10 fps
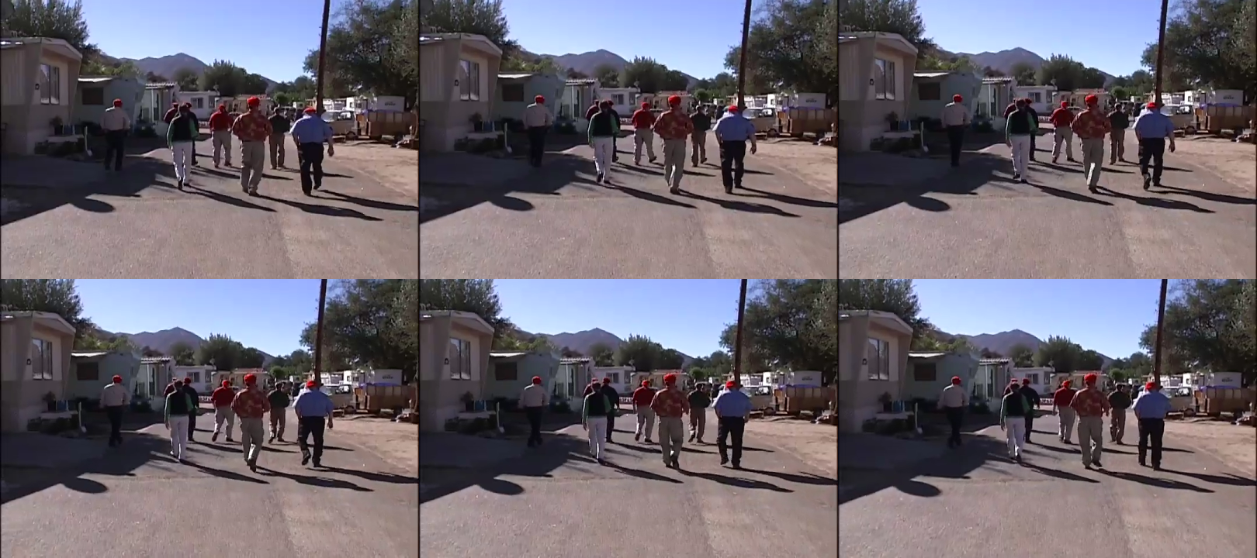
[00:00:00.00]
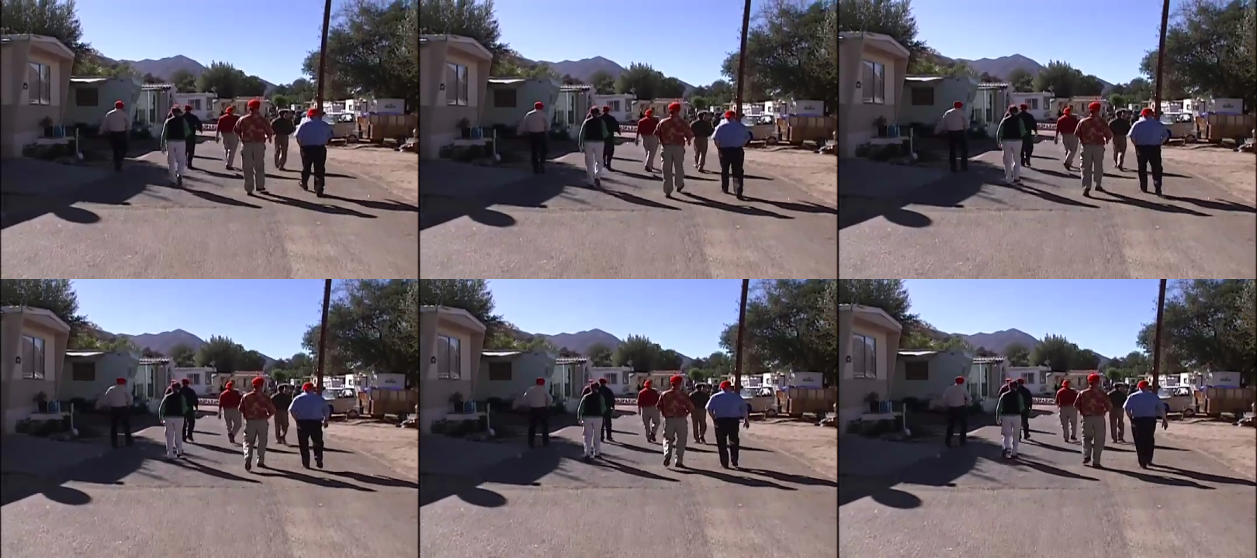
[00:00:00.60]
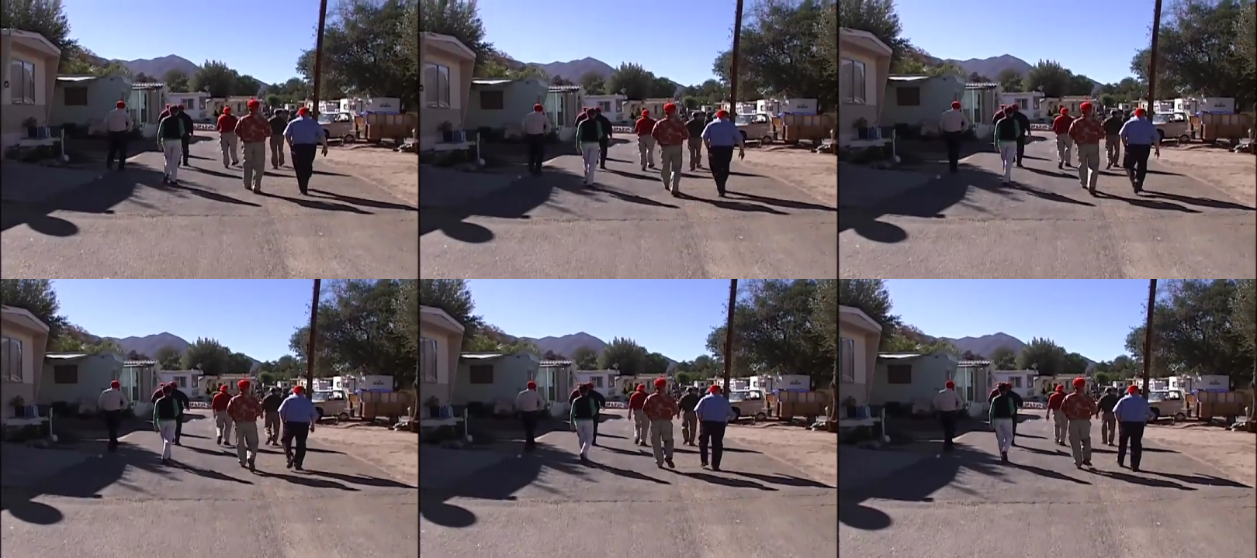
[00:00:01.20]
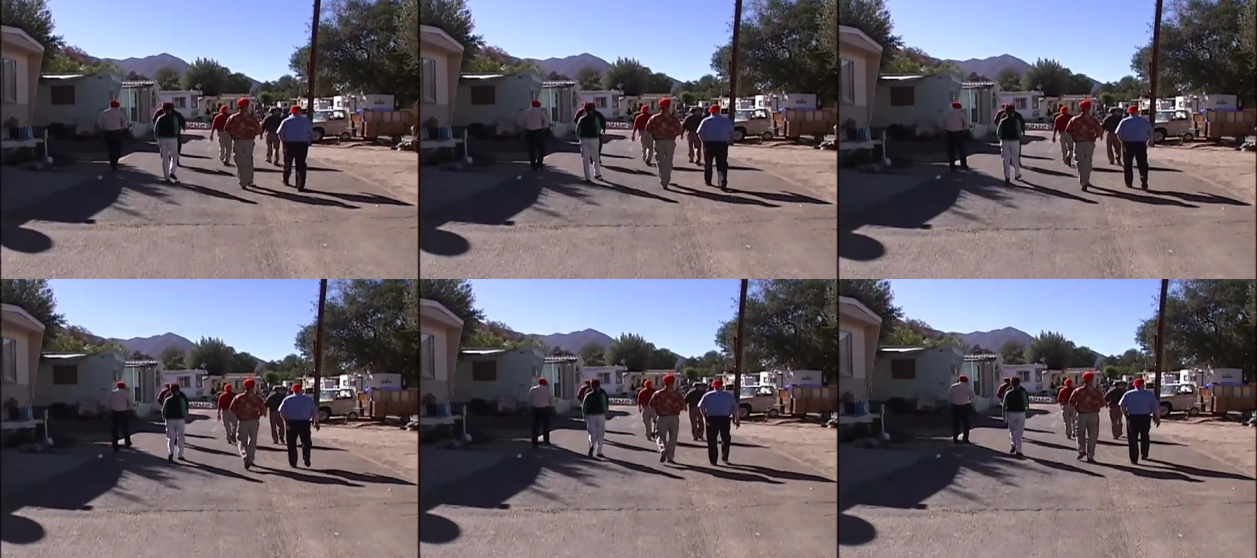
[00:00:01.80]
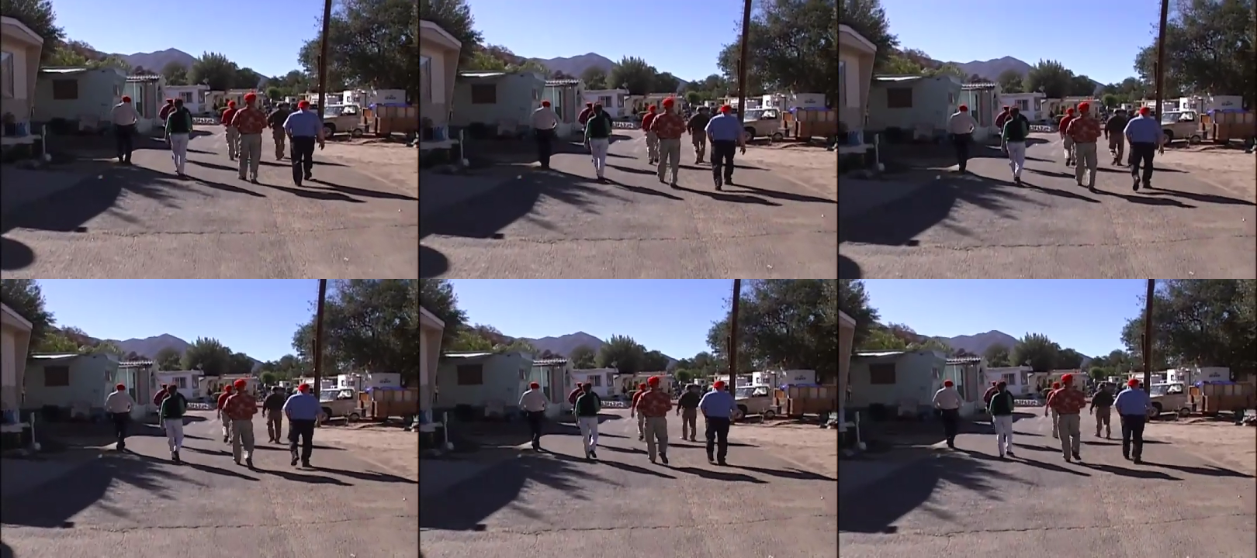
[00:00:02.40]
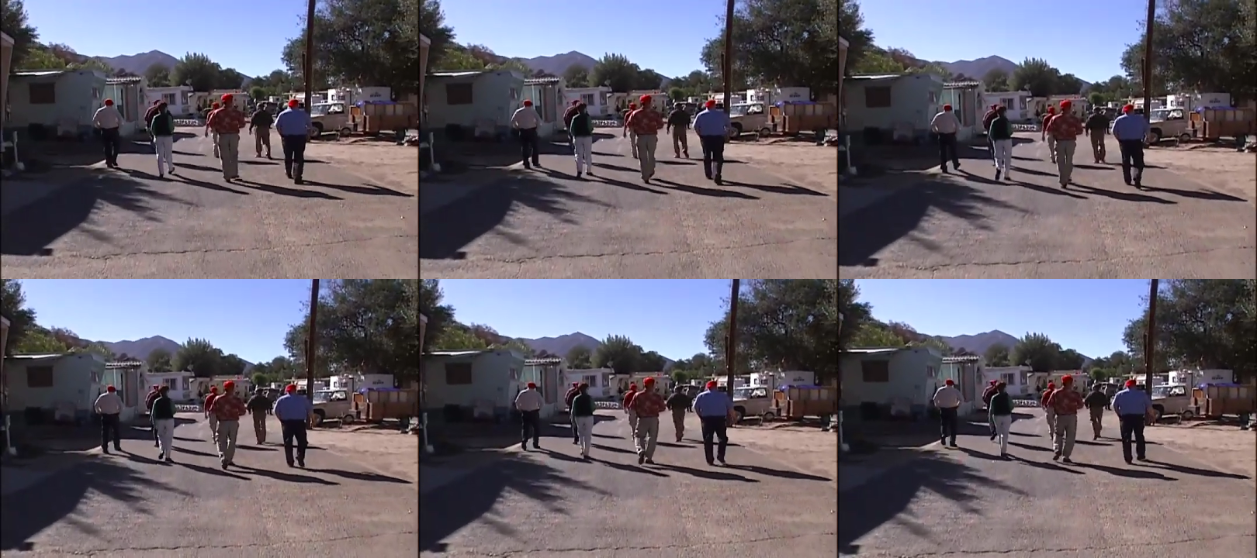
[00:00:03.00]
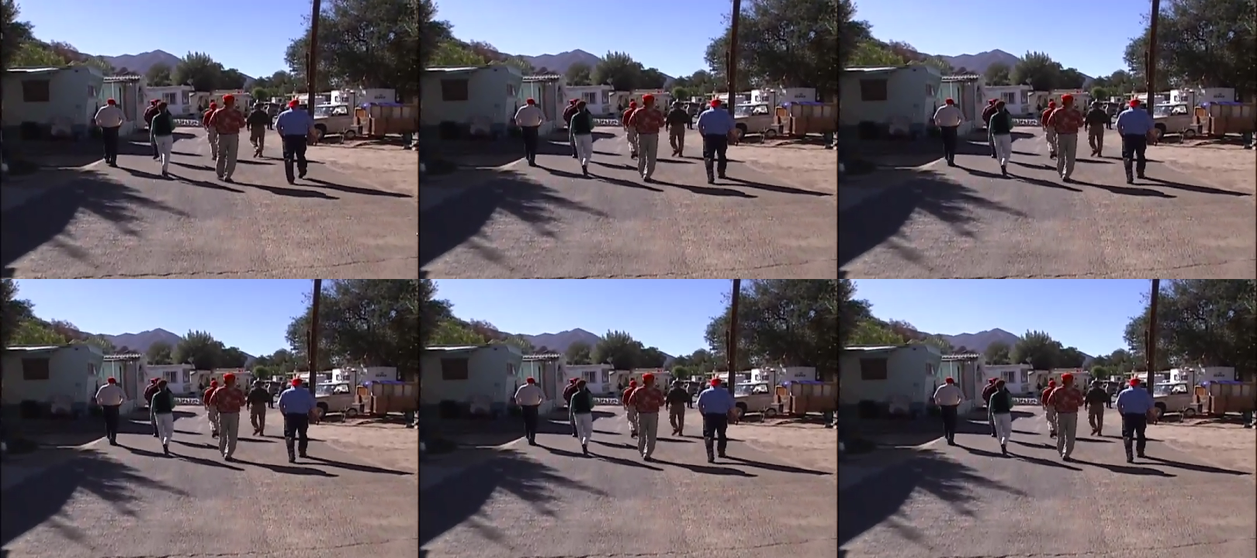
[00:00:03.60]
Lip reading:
No face is visible, so there are no lips to read.